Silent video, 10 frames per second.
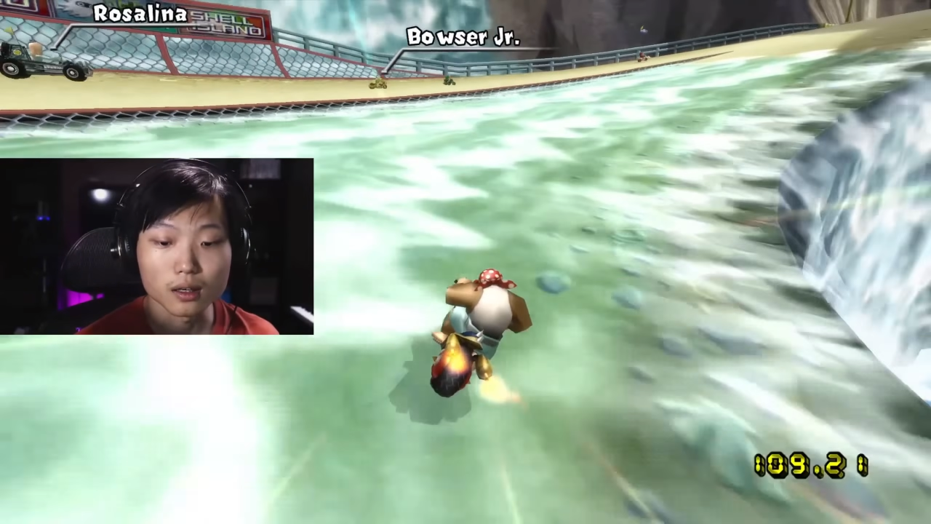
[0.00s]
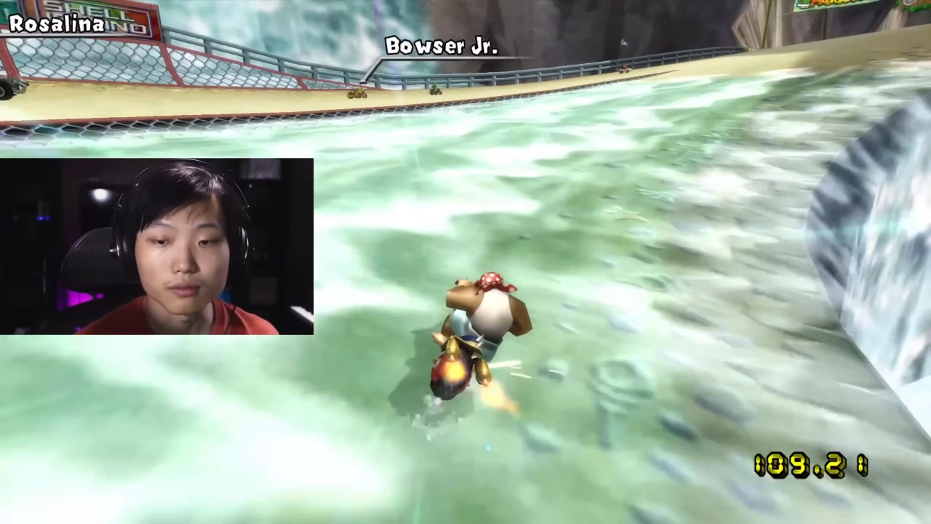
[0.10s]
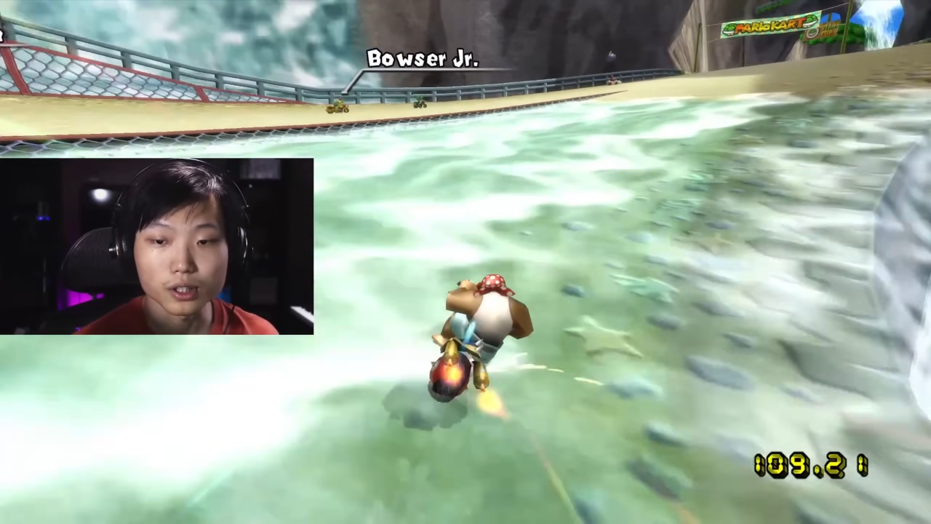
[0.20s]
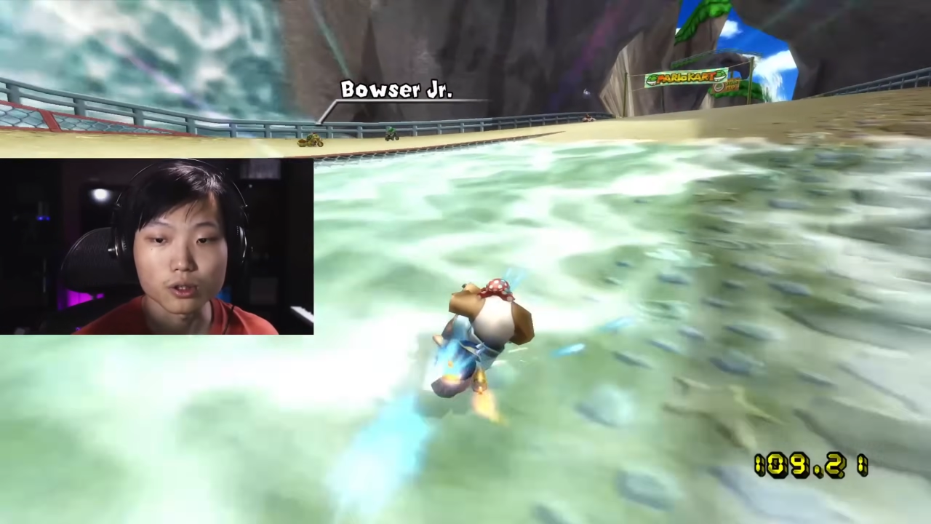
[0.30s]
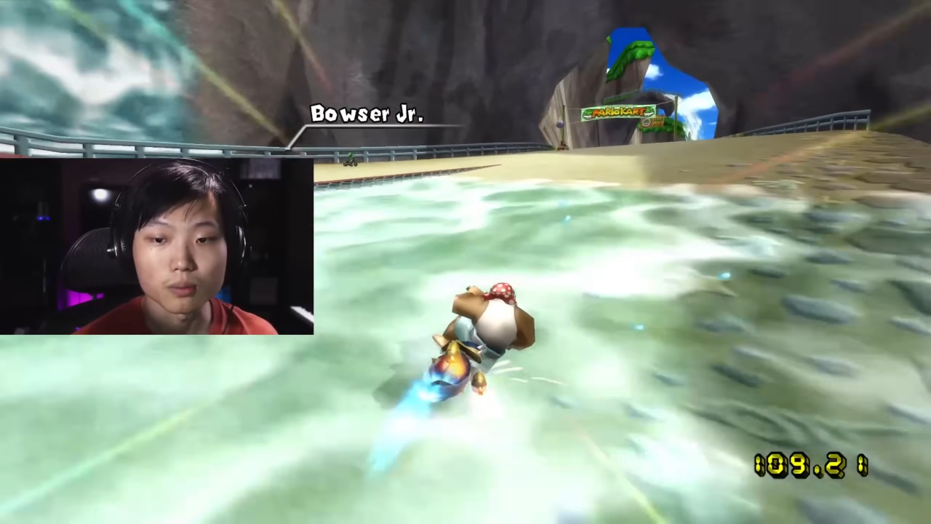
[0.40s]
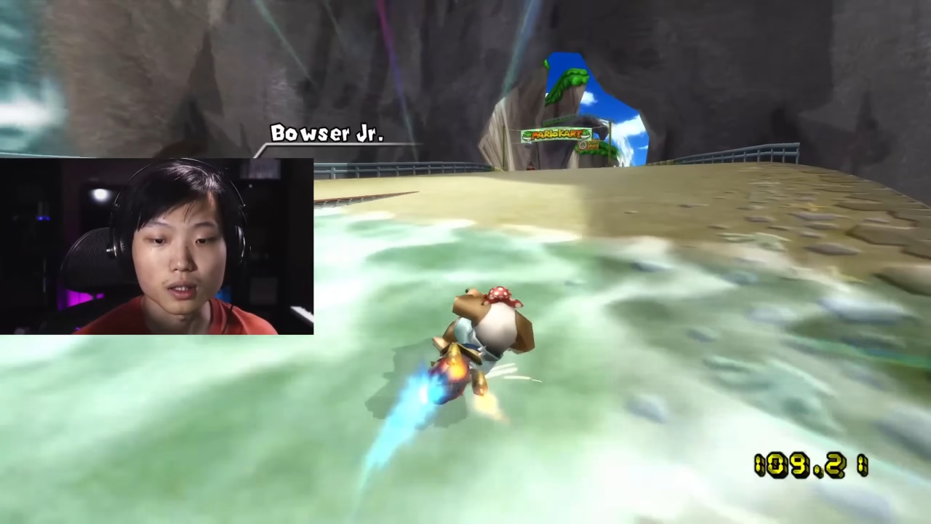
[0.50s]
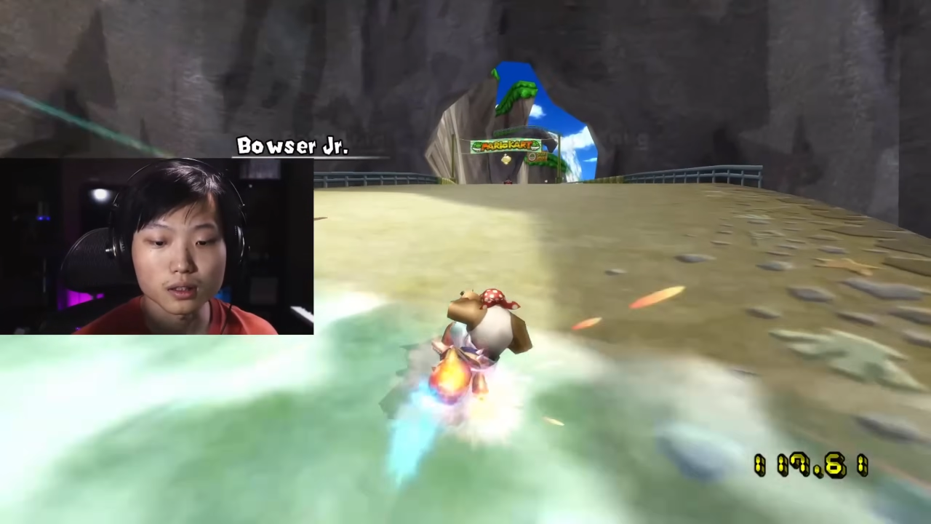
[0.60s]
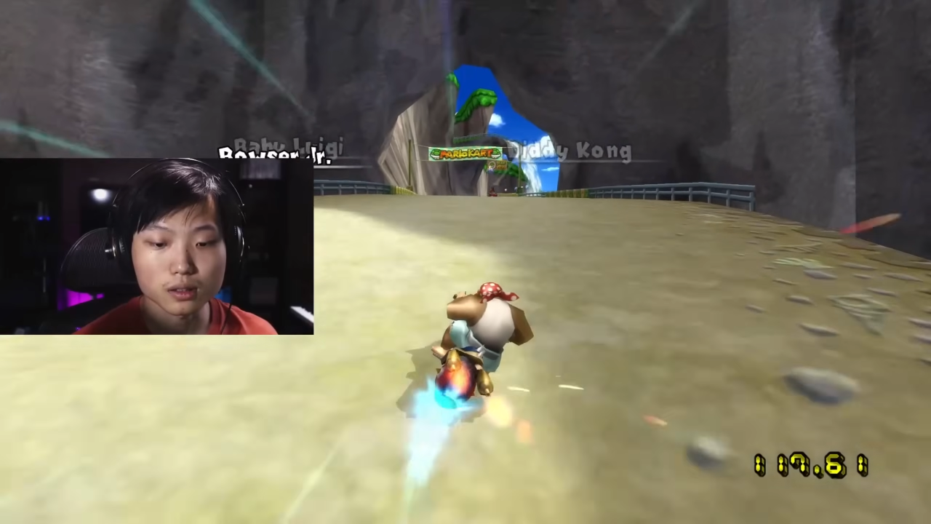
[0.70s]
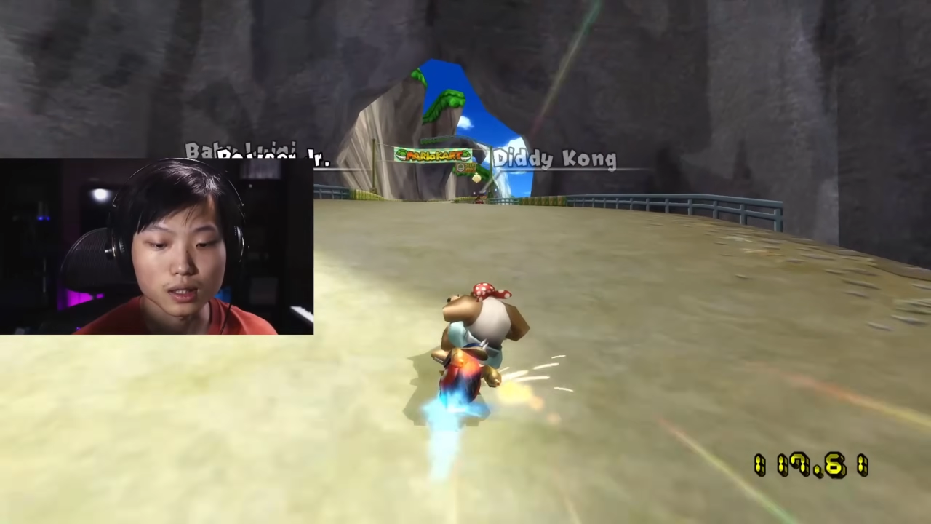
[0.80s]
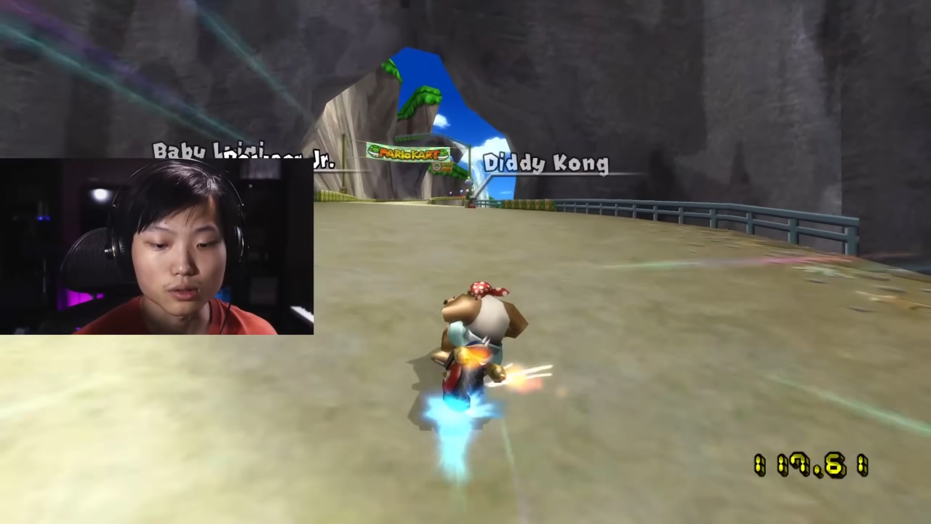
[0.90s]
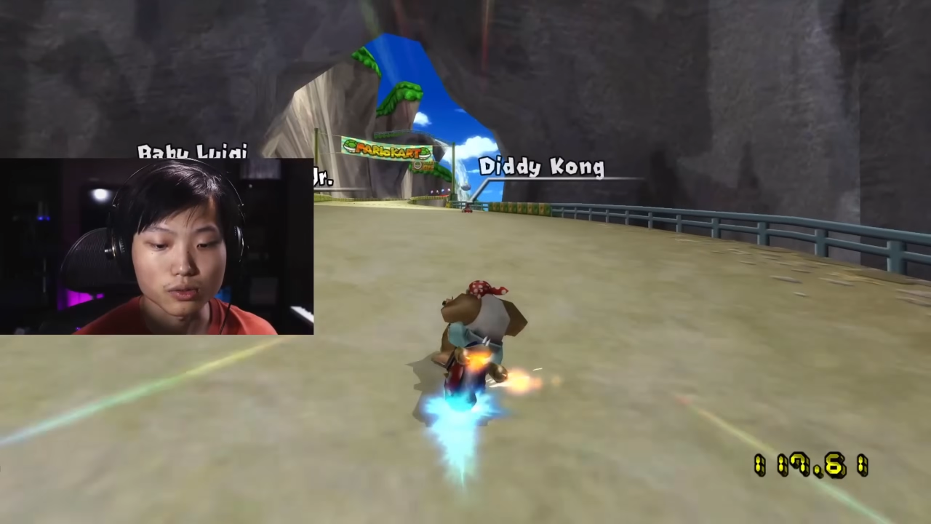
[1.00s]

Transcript: Vehicle mods. That was